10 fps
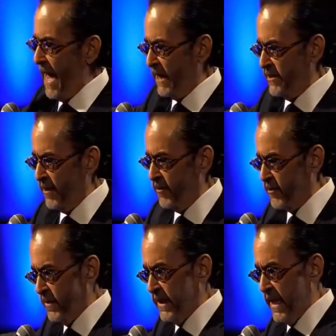accidental,
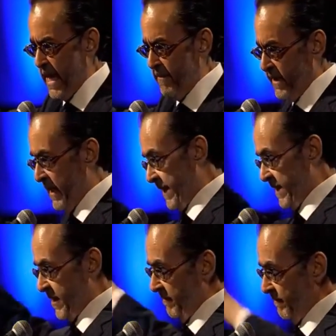suicide, homicide.
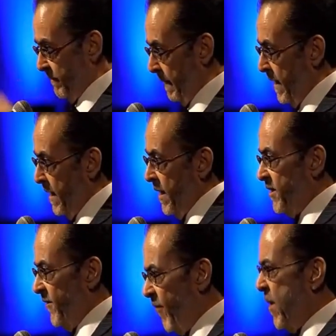That's it.
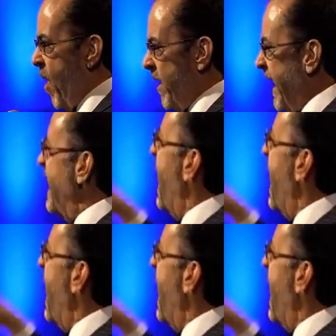So if we walk in,